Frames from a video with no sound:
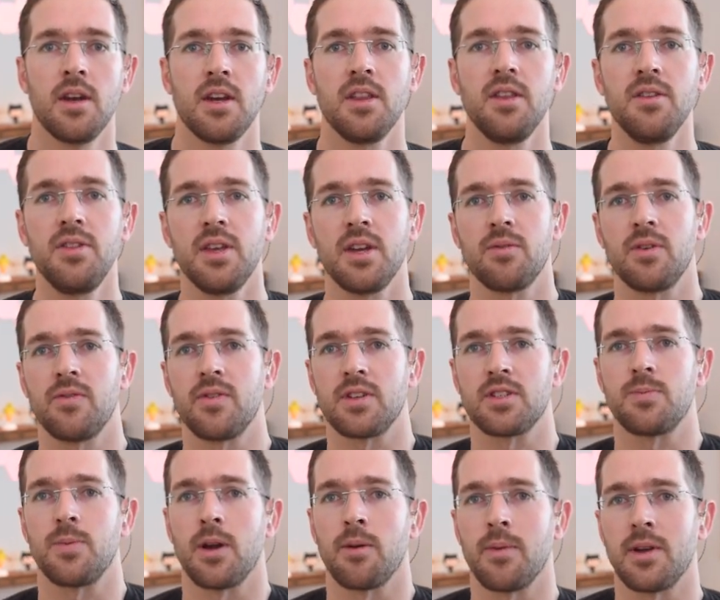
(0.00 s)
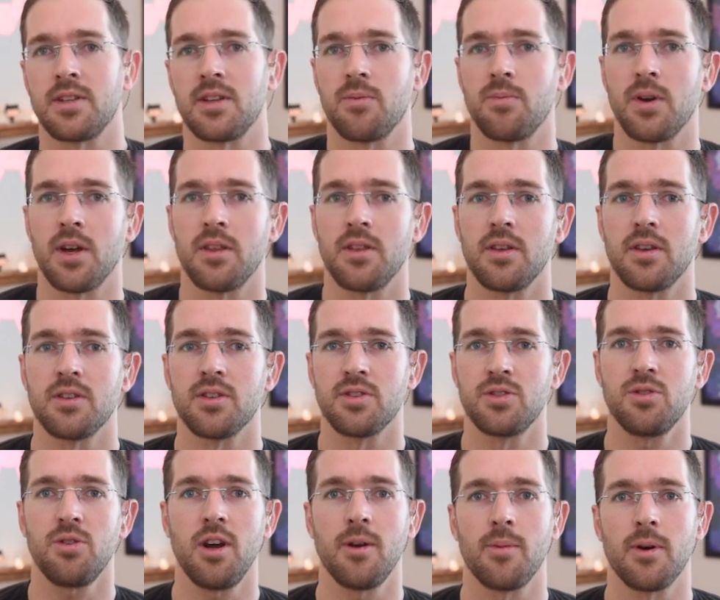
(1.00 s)
Another thing we've experimented with is
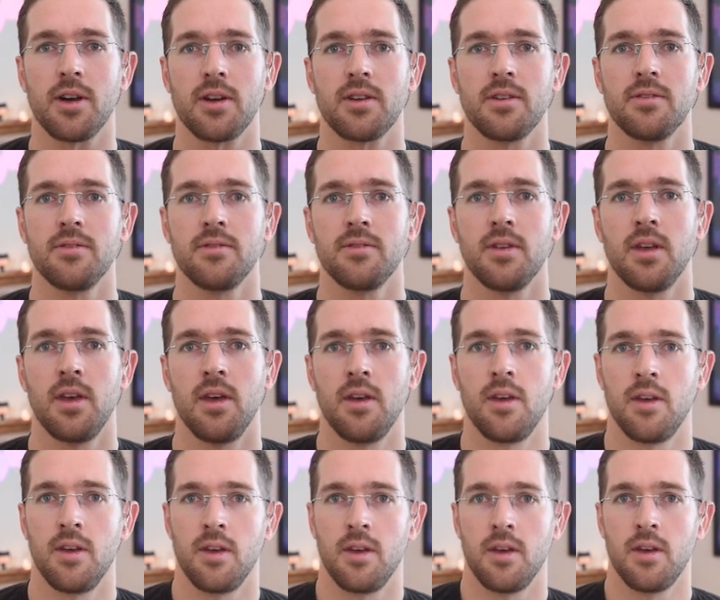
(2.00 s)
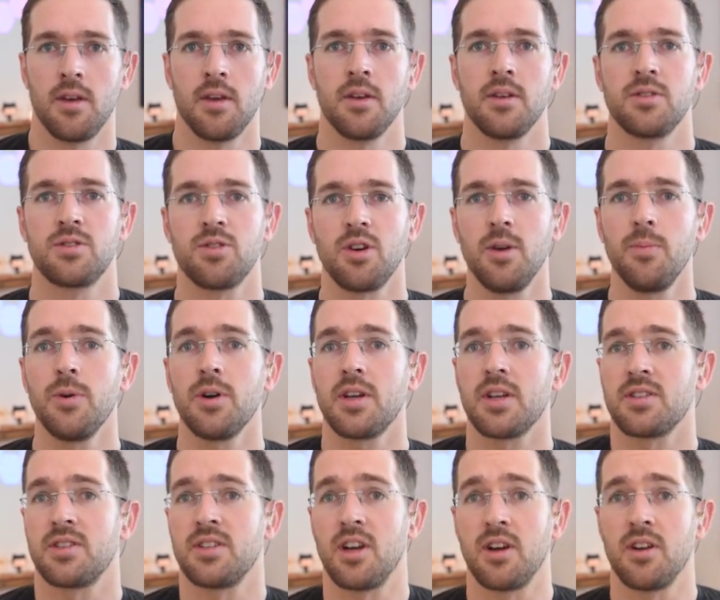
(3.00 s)
Storybook. Storybook
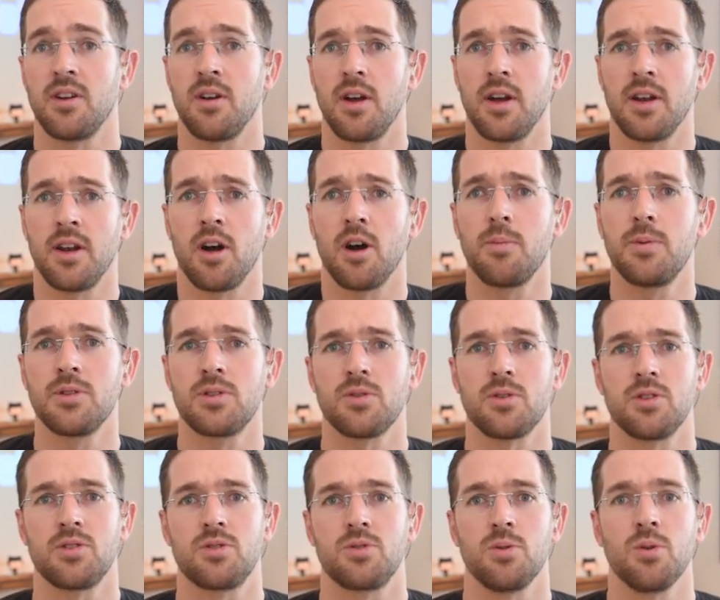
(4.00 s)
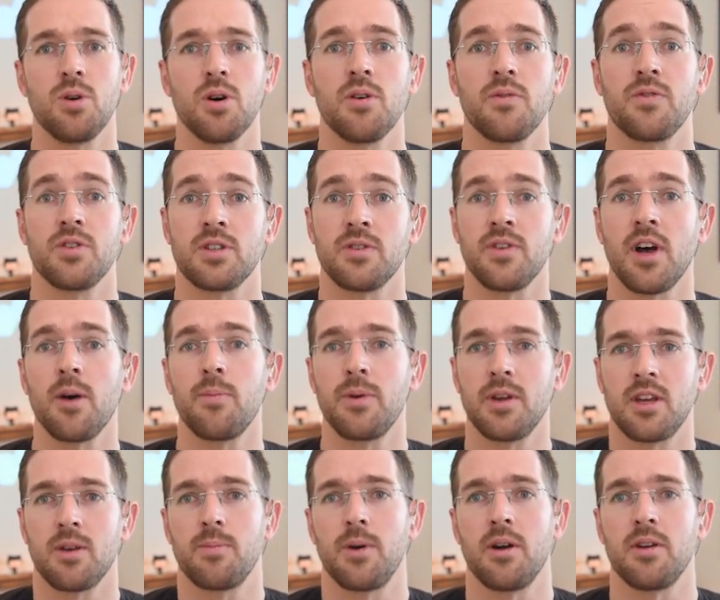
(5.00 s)
an open source tool for
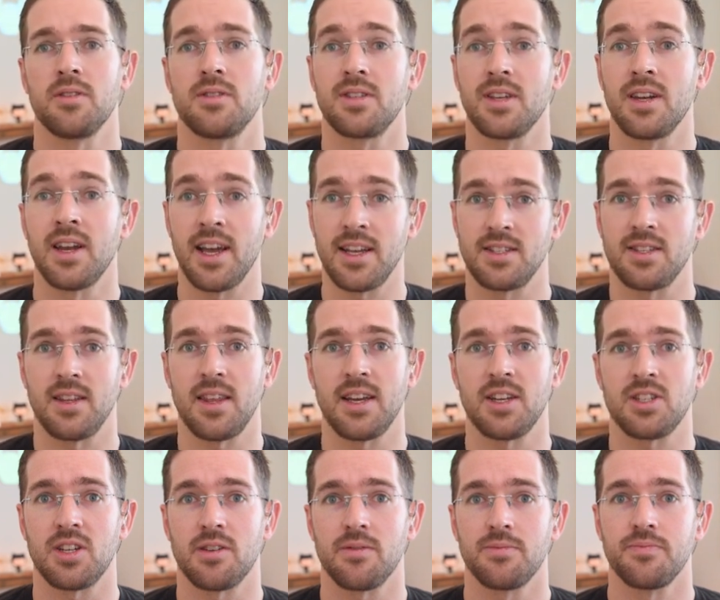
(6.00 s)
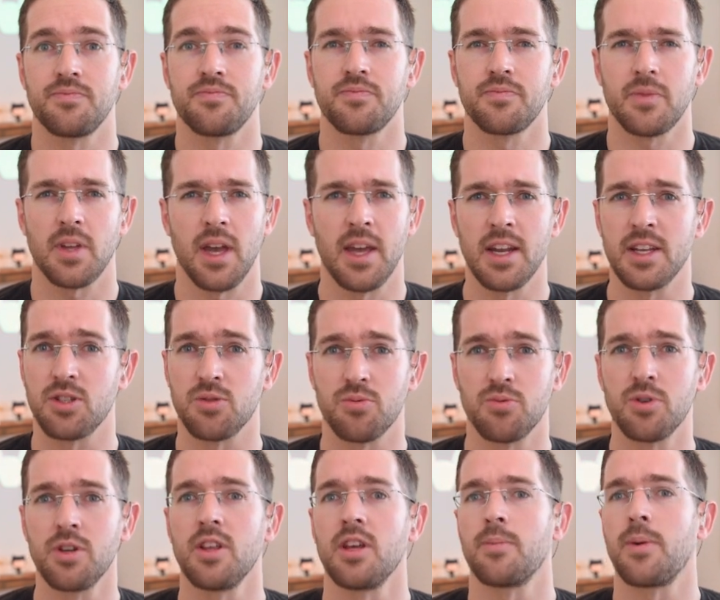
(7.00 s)
developing components in isolation, and it's
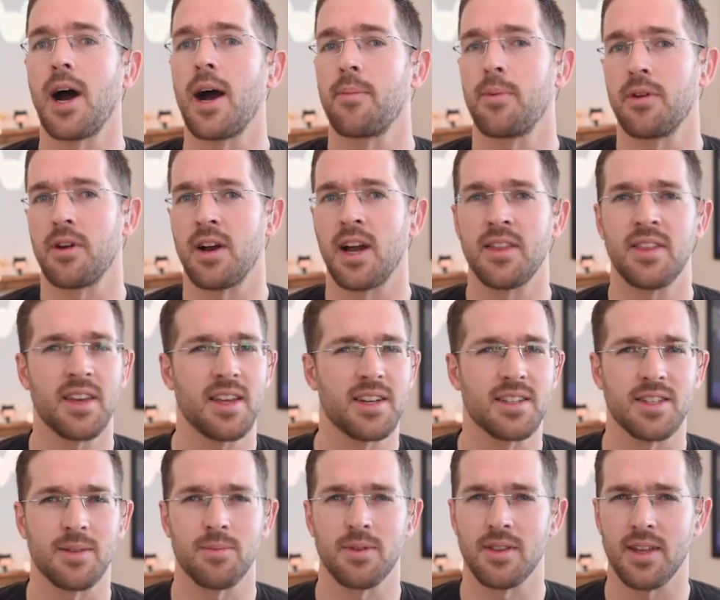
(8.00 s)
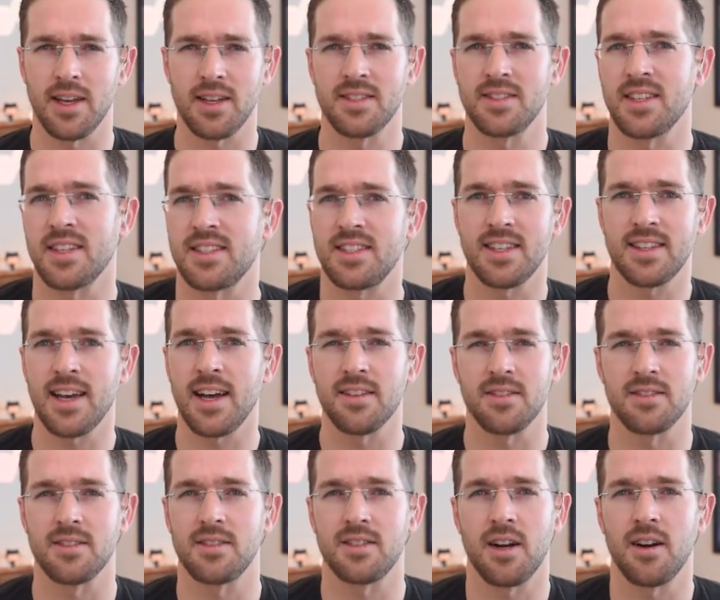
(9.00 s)
really popular. I think it has something like
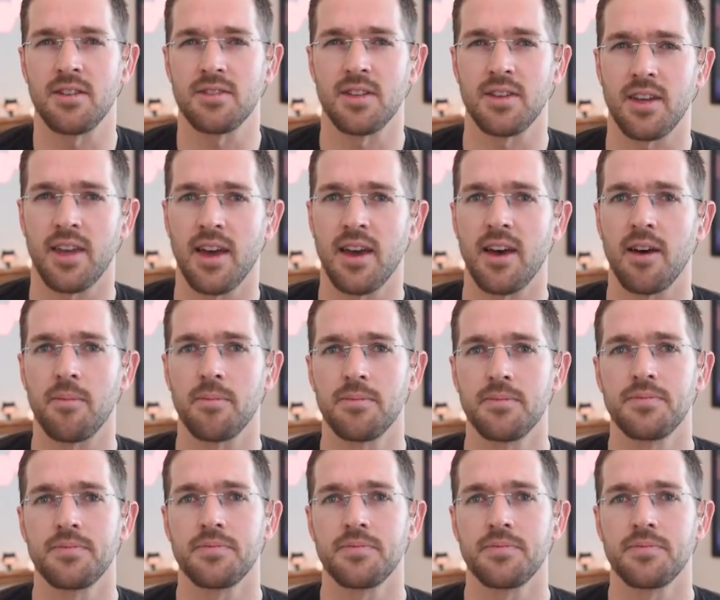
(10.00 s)
60,000 stars on GitHub.